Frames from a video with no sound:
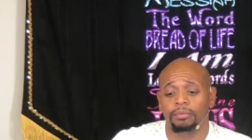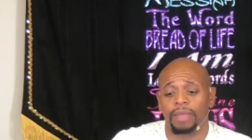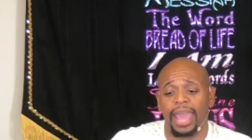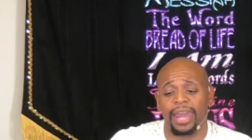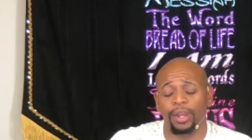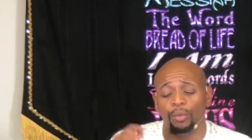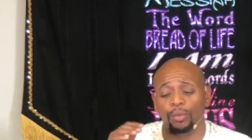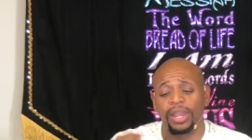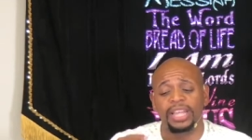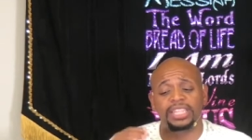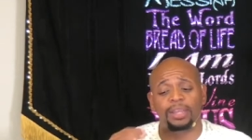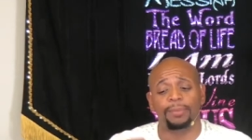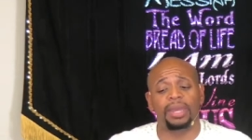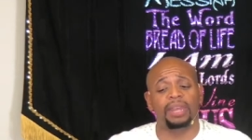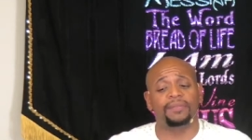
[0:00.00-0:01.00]
And the
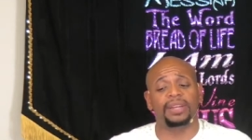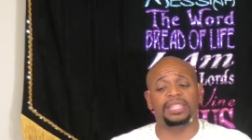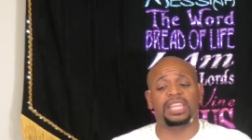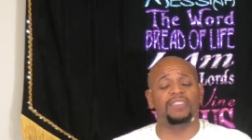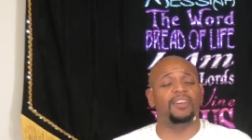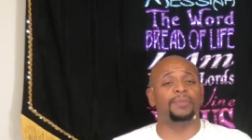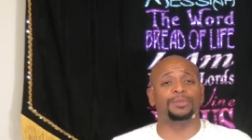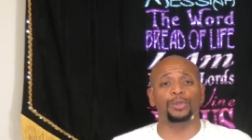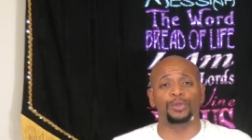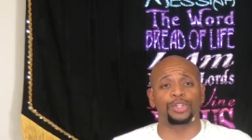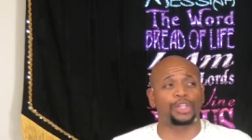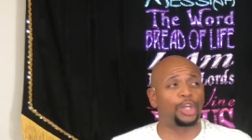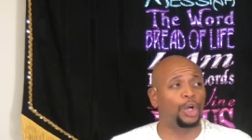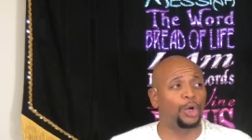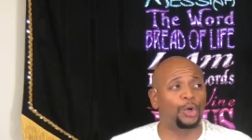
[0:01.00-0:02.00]
reason many of us give up too
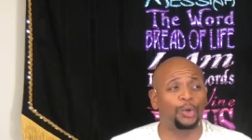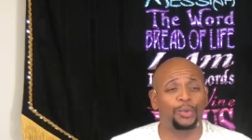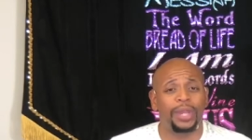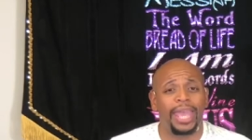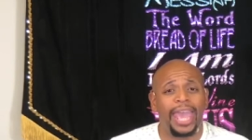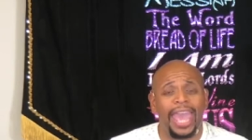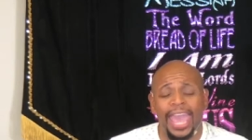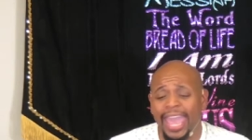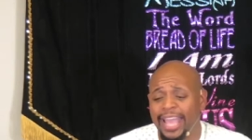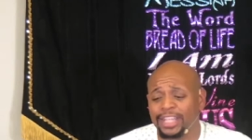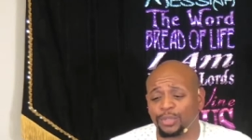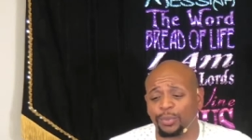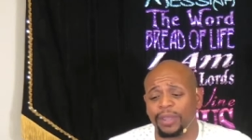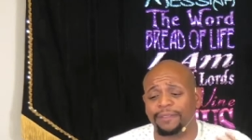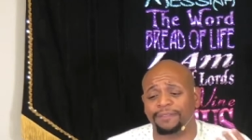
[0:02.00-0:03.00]
soon
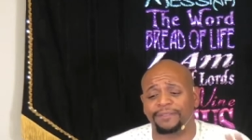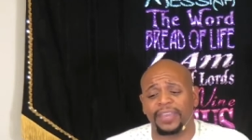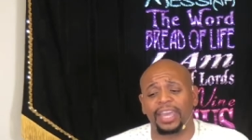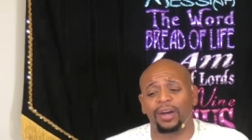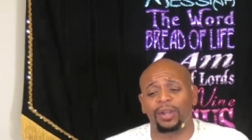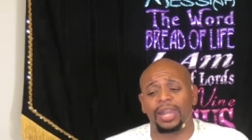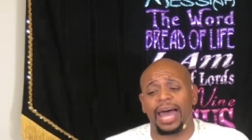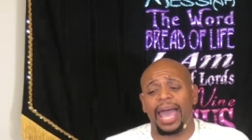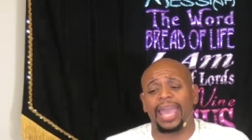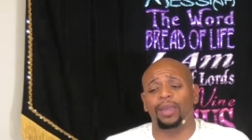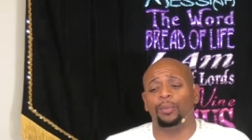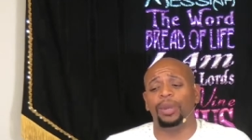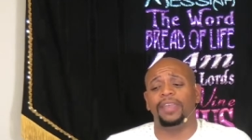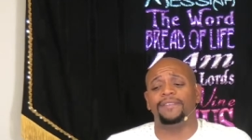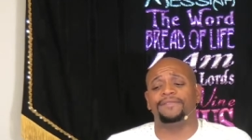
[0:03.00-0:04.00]
is we feel like
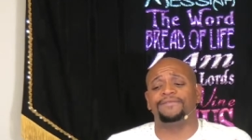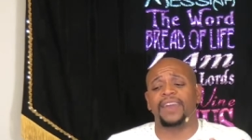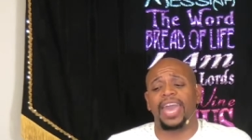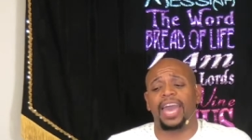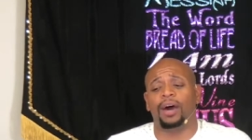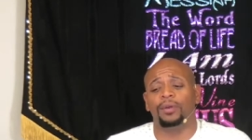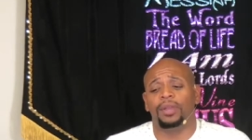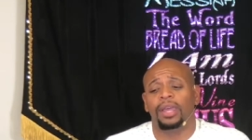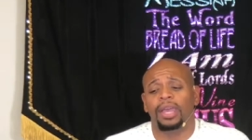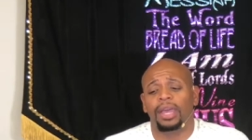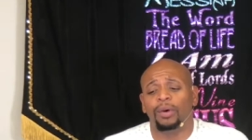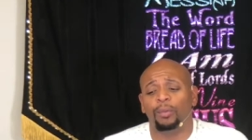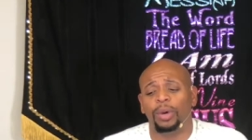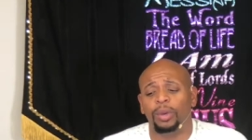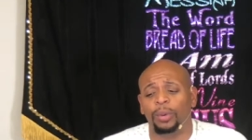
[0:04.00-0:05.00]
we failed,
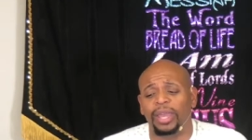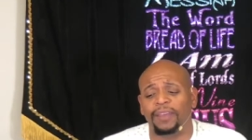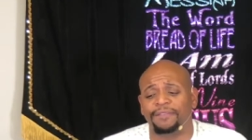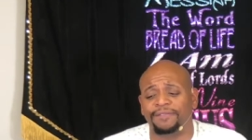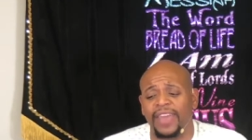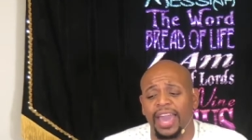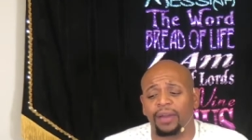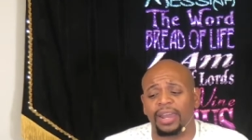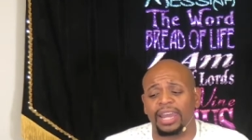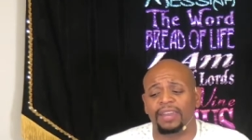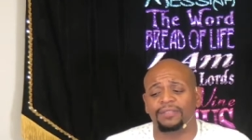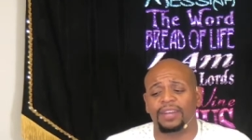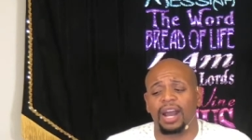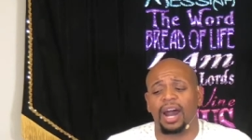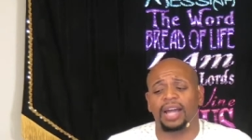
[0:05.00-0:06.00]
we, we have failed, and
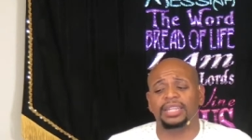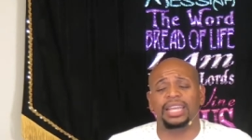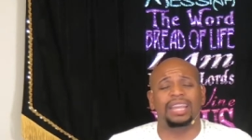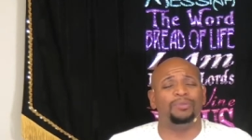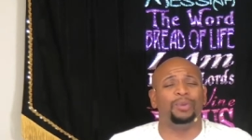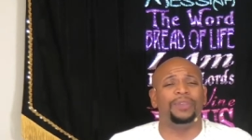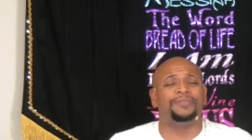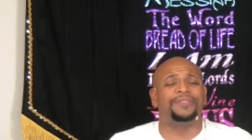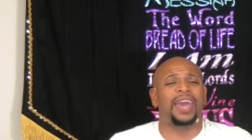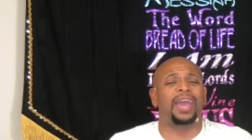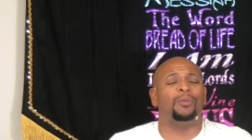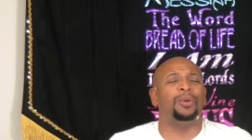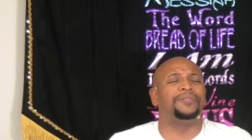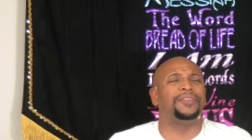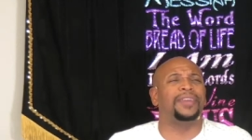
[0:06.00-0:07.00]
if God, if we
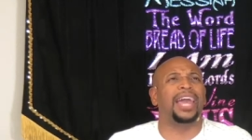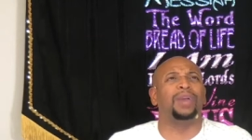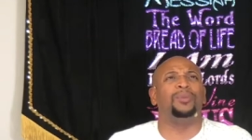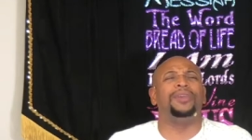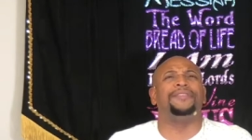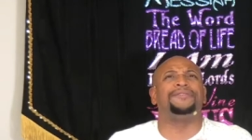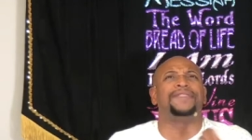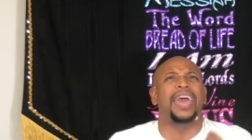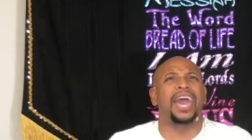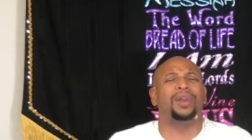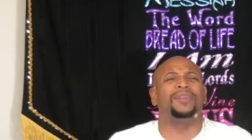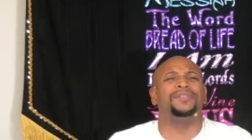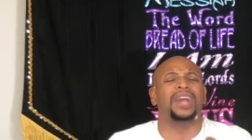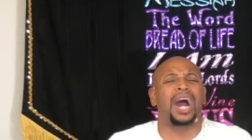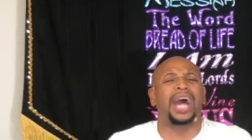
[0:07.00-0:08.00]
failed, we feel like we failed
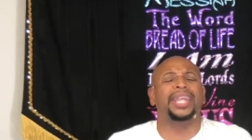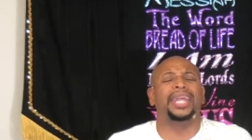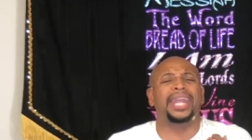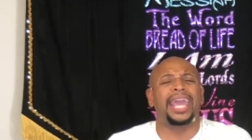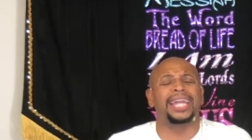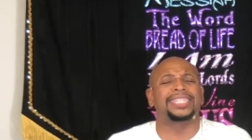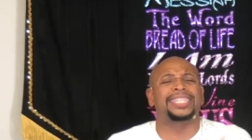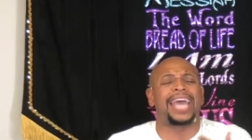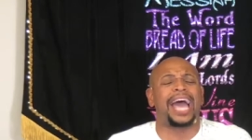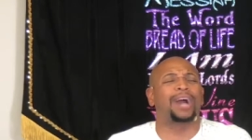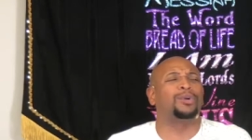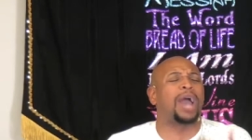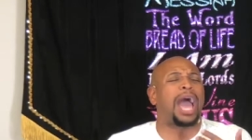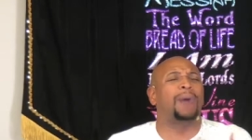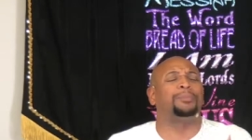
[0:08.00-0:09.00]
if God doesn't answer our,
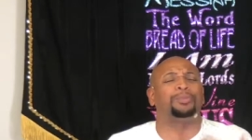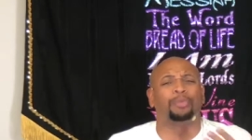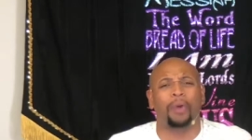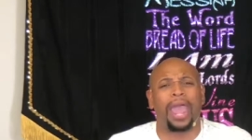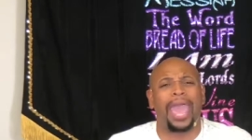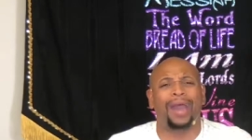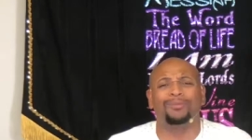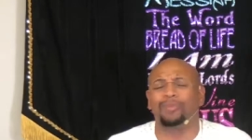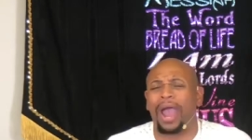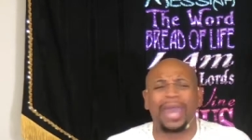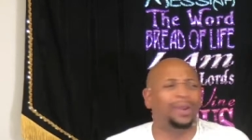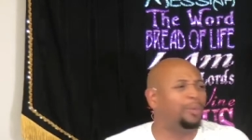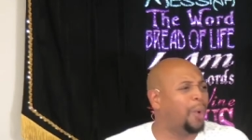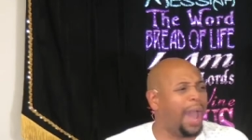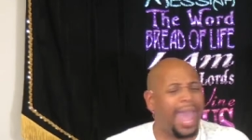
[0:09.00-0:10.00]
our prayer right
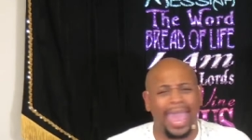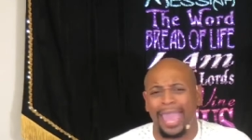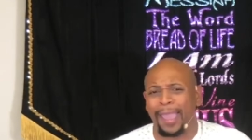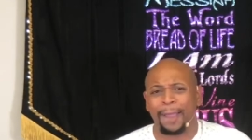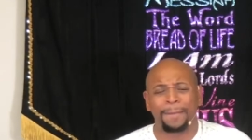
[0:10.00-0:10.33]
away.